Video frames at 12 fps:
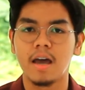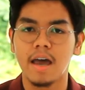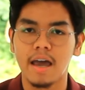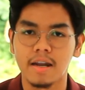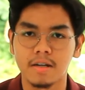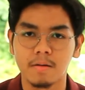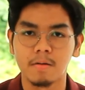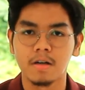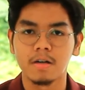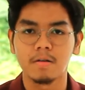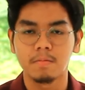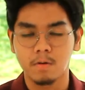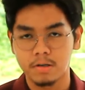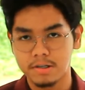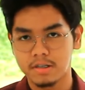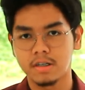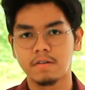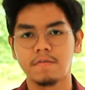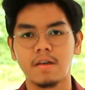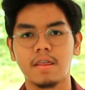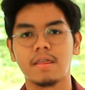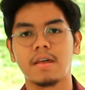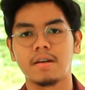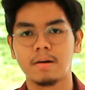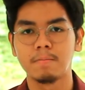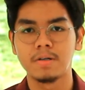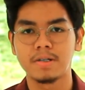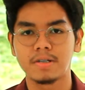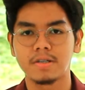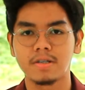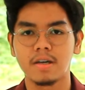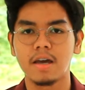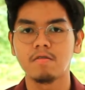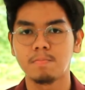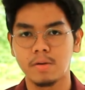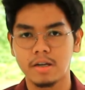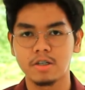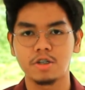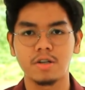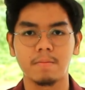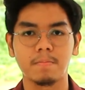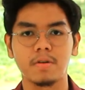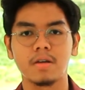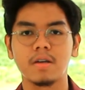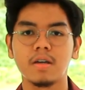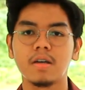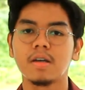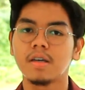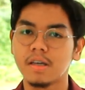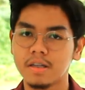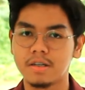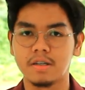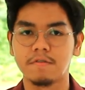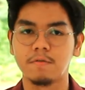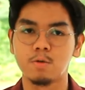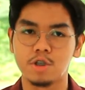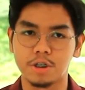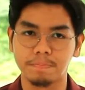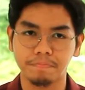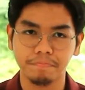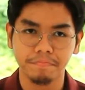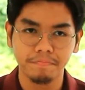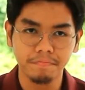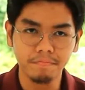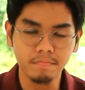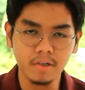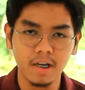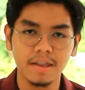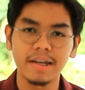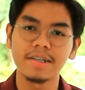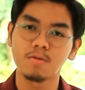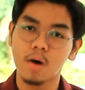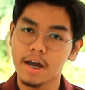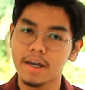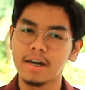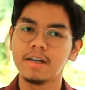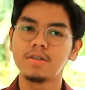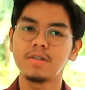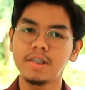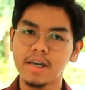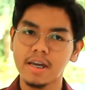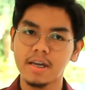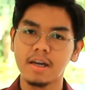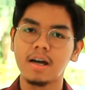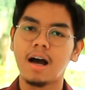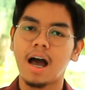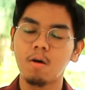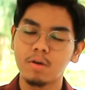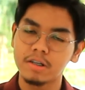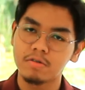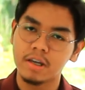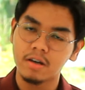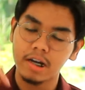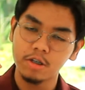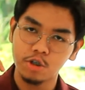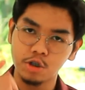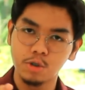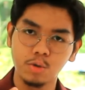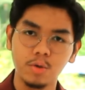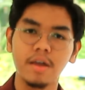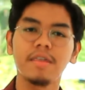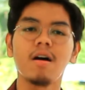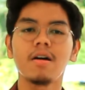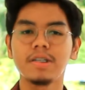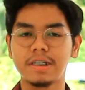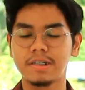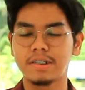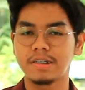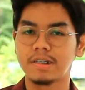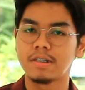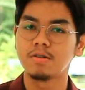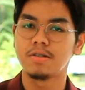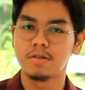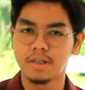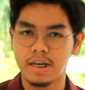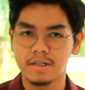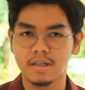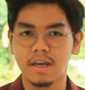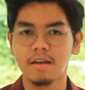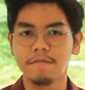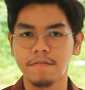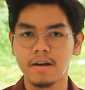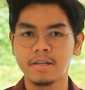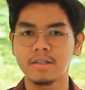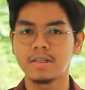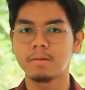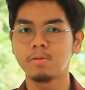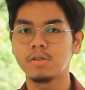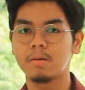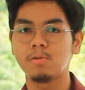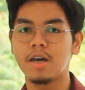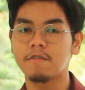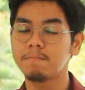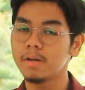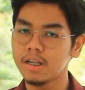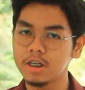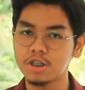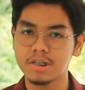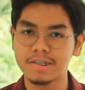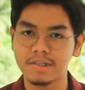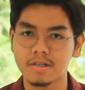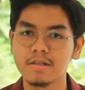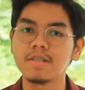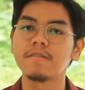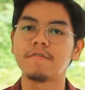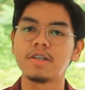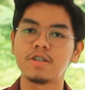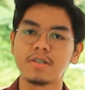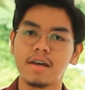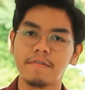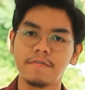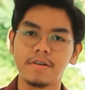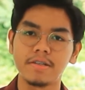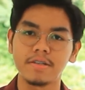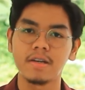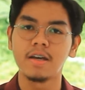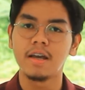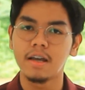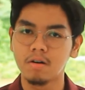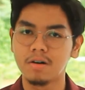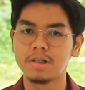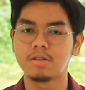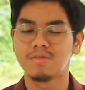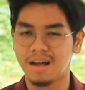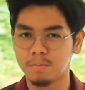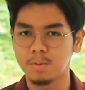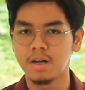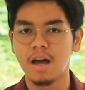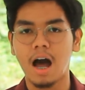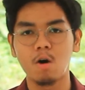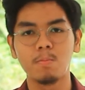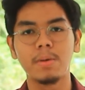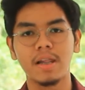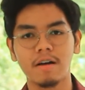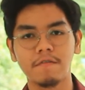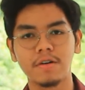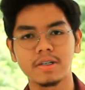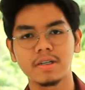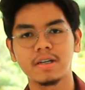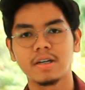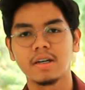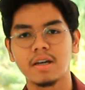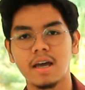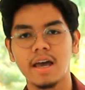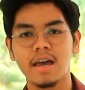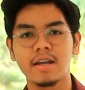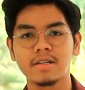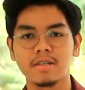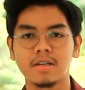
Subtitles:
and conserve their numbers and replenish them in the near future. That is why today I would like to encourage you, the audience, to donate and fund WWF Malaysia's conservation efforts in order to help our beloved and